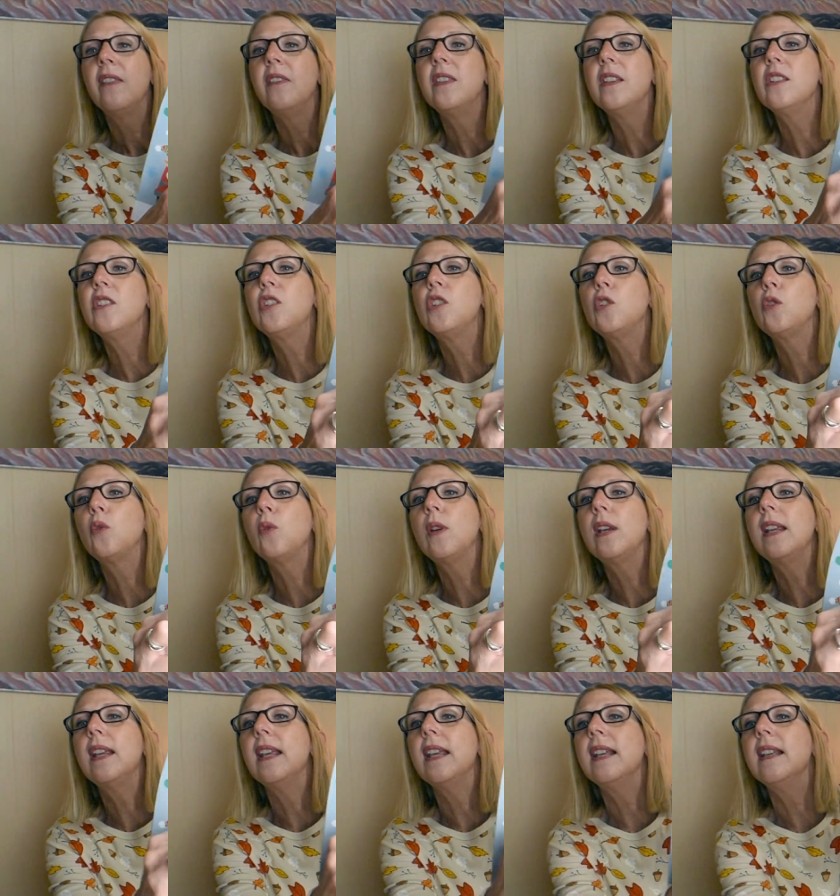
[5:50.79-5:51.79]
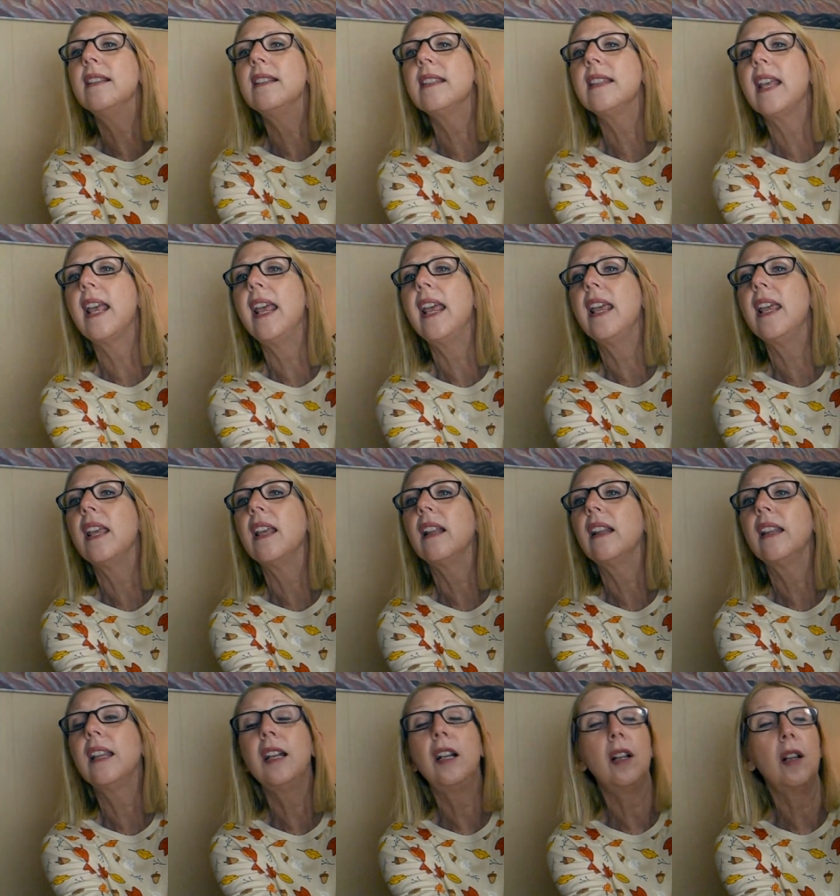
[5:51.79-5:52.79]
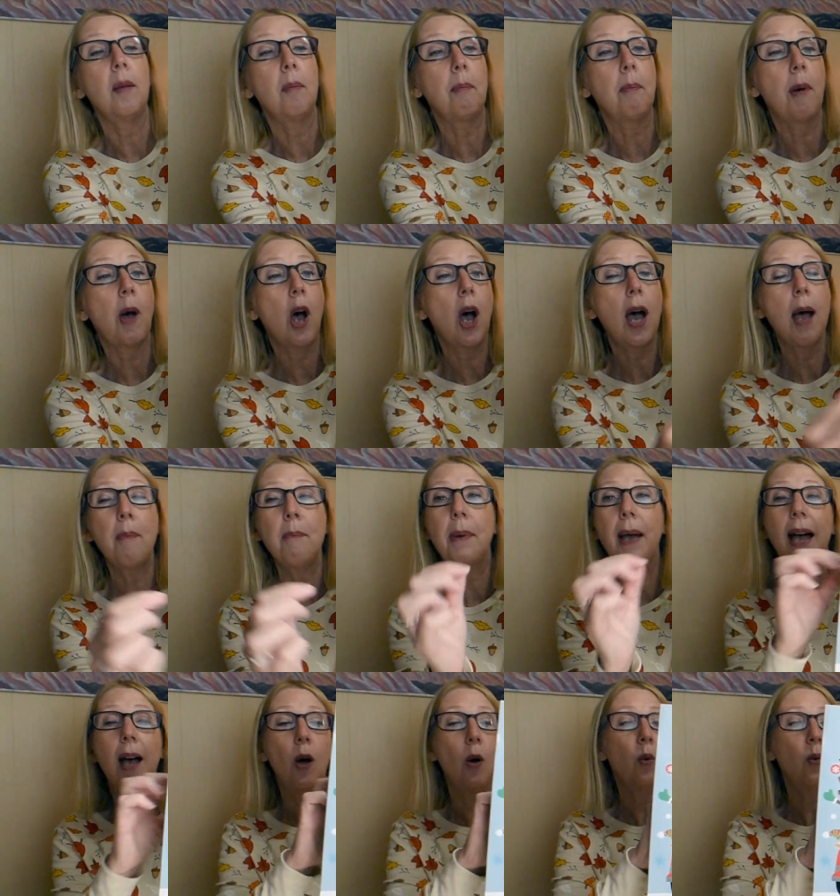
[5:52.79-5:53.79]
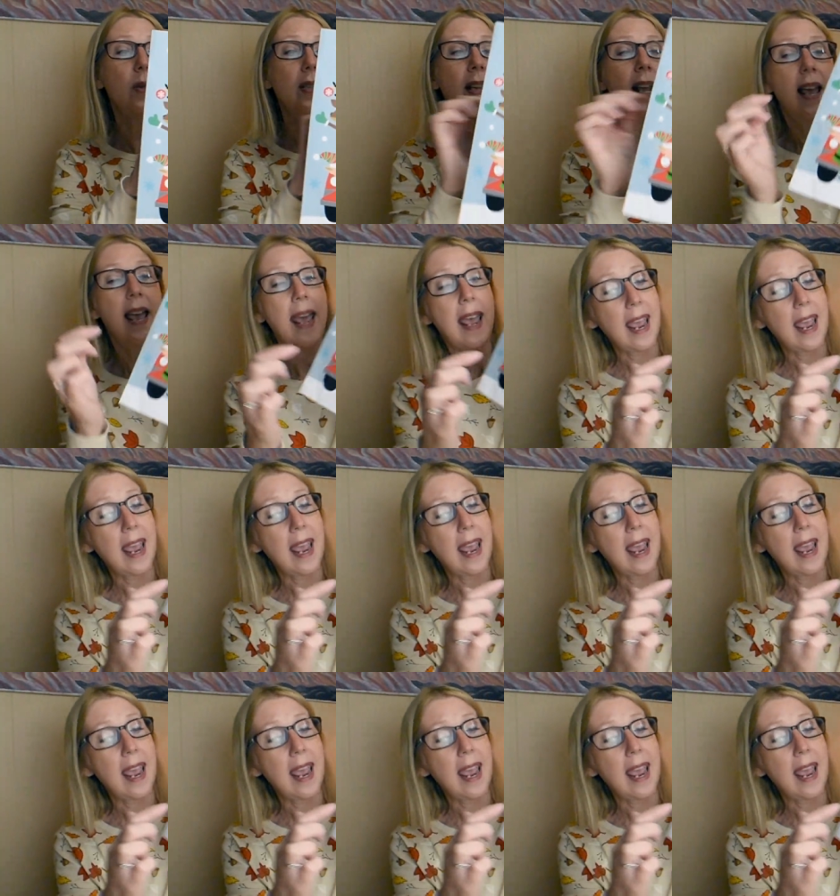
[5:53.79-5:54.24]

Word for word: This tree is a little pop out